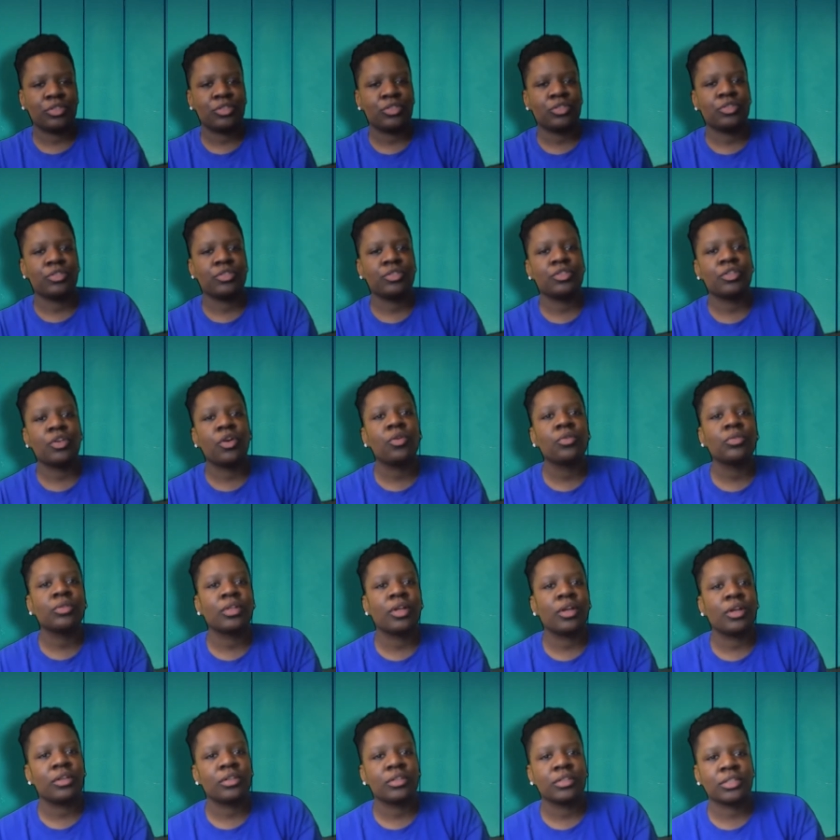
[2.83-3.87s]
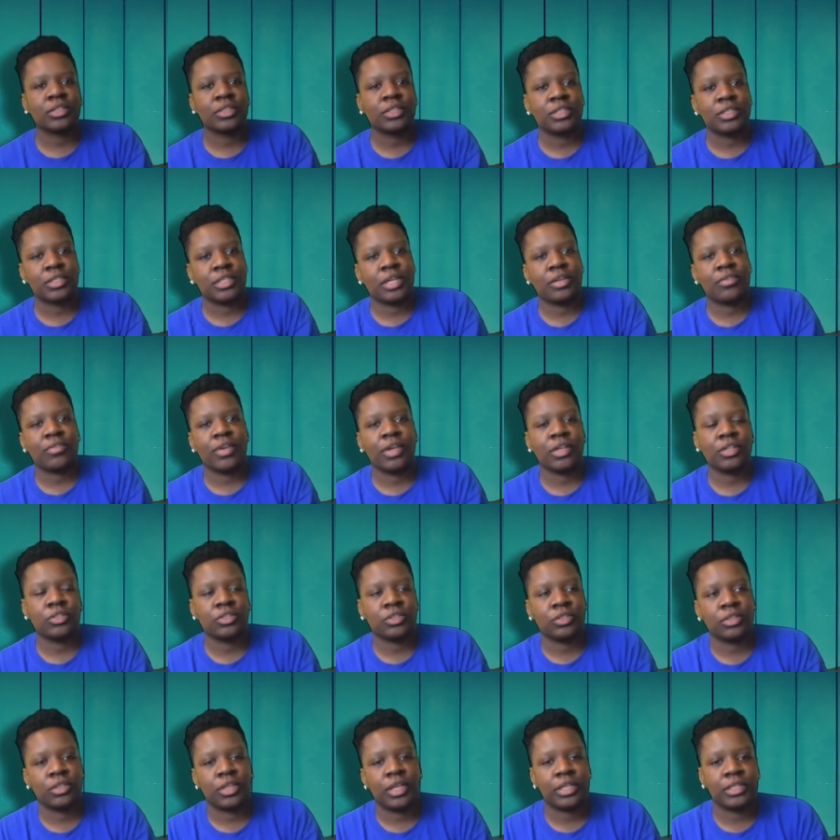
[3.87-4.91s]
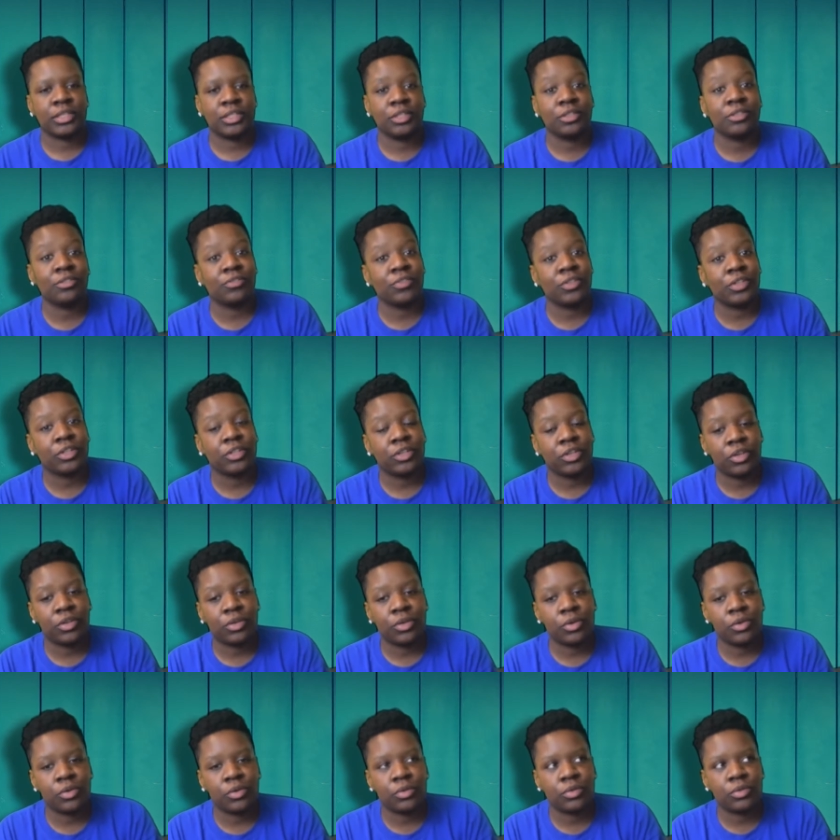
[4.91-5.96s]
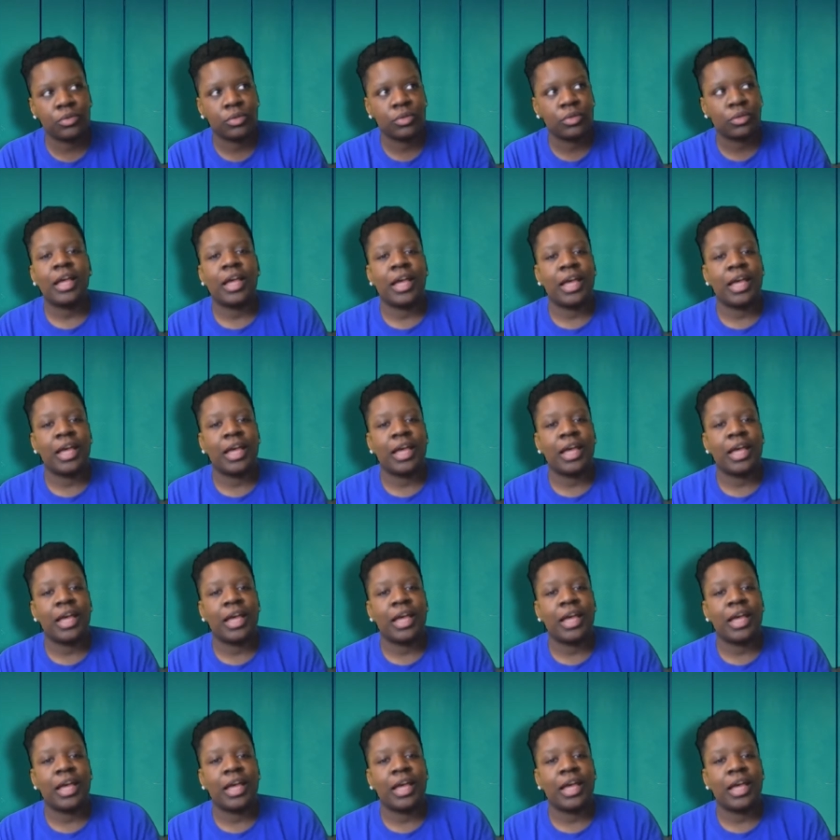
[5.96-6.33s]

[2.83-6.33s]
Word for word: so long since I've actually like did a video.